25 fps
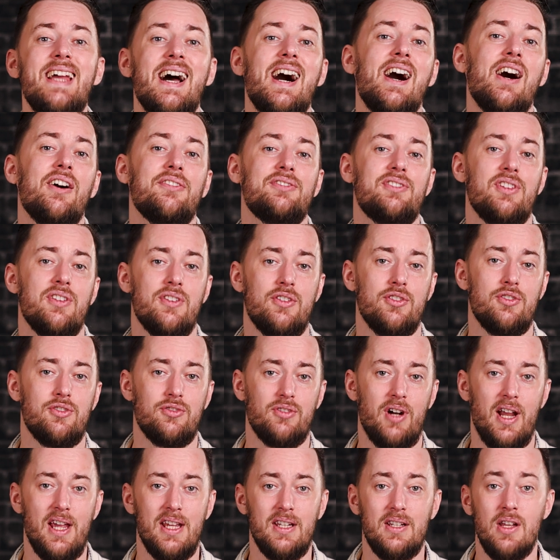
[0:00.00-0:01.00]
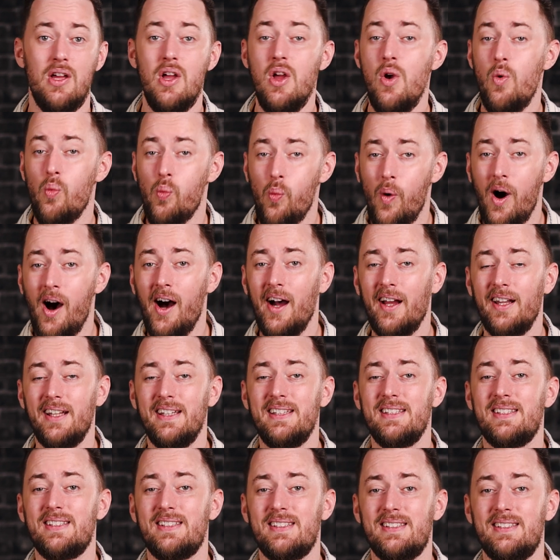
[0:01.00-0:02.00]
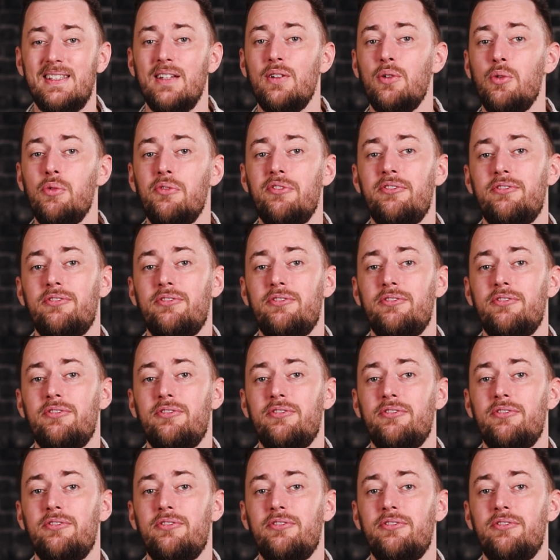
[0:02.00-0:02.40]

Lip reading: after the trade, while it's still